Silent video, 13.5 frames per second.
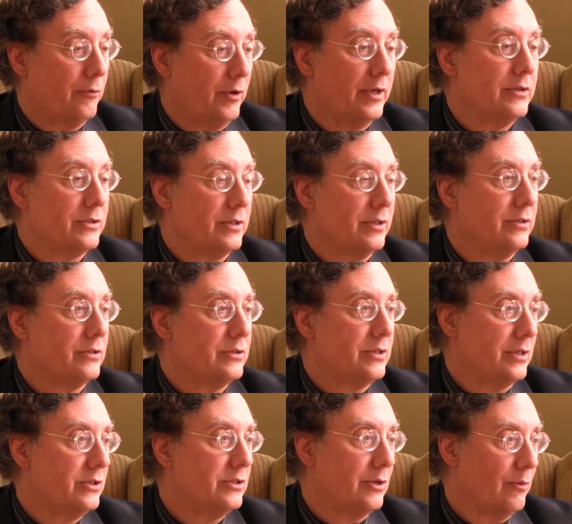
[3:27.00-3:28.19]
for instance,
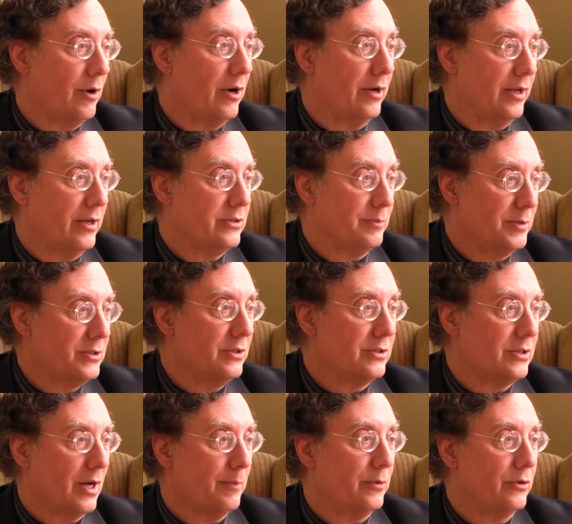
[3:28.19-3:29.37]
sees Iran as a
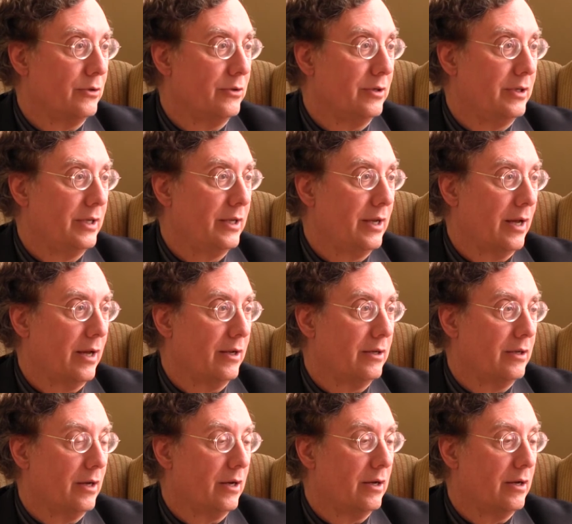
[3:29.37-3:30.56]
business opportunity,
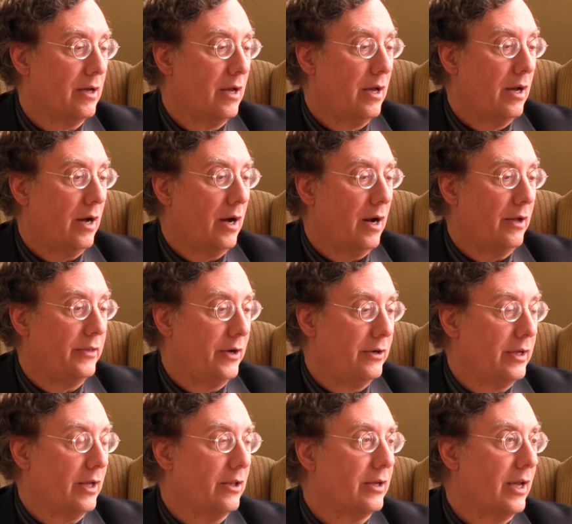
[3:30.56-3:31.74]
and uh, uh, their
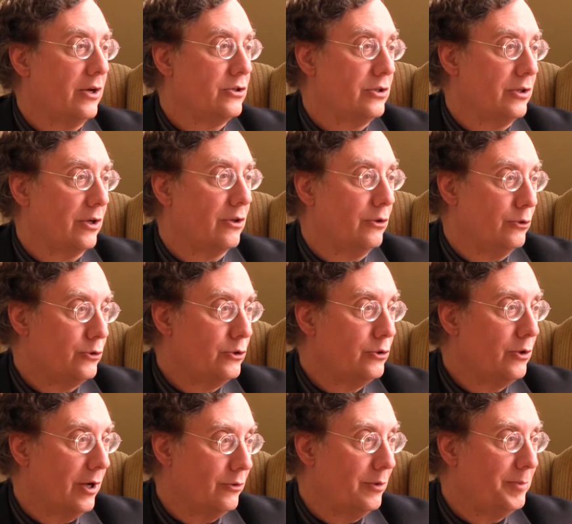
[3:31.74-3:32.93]
delegation includes
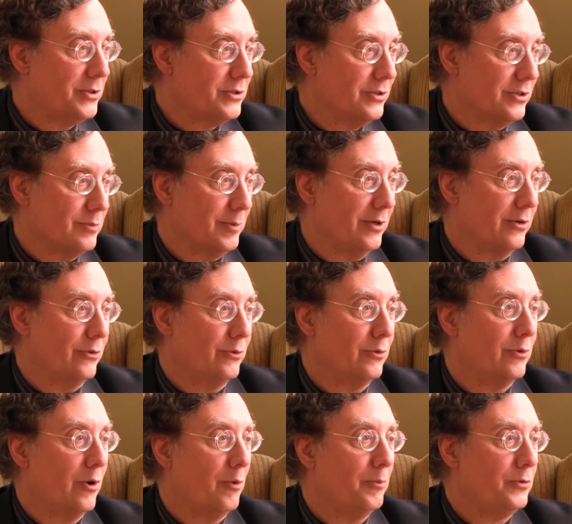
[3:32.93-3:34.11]
200 businessmen who
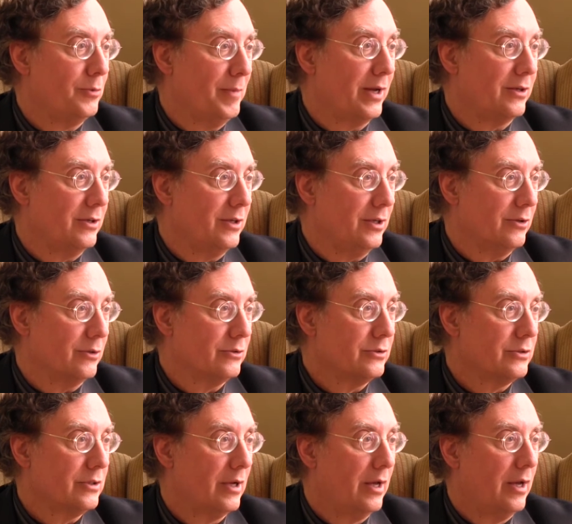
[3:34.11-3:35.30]
hope to make deals.
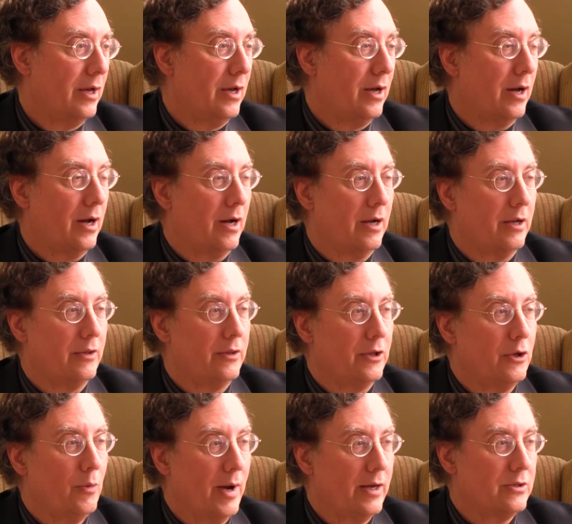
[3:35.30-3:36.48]
Uh, the
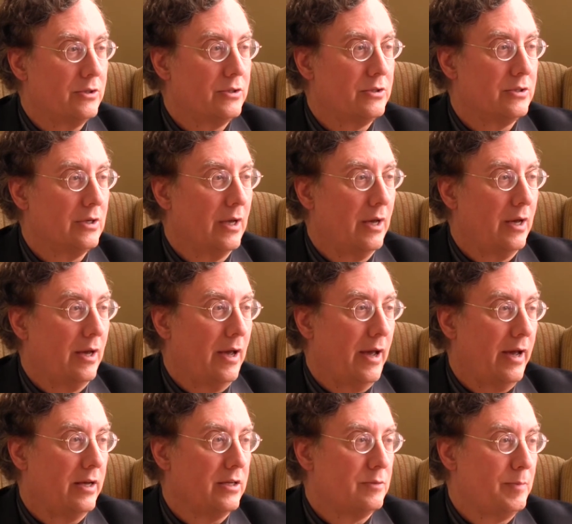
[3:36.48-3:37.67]
U.S.
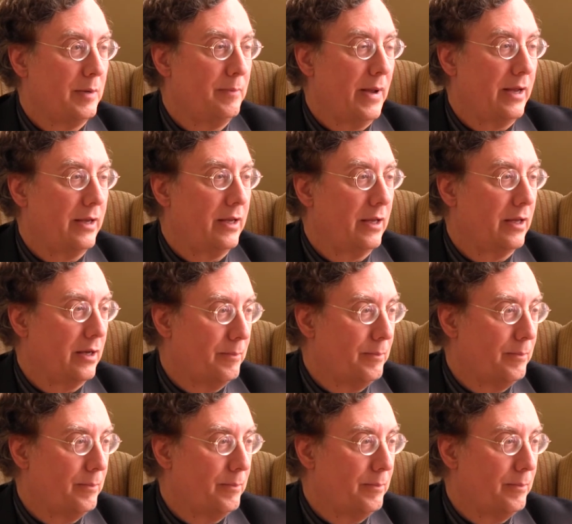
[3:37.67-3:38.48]
has been making it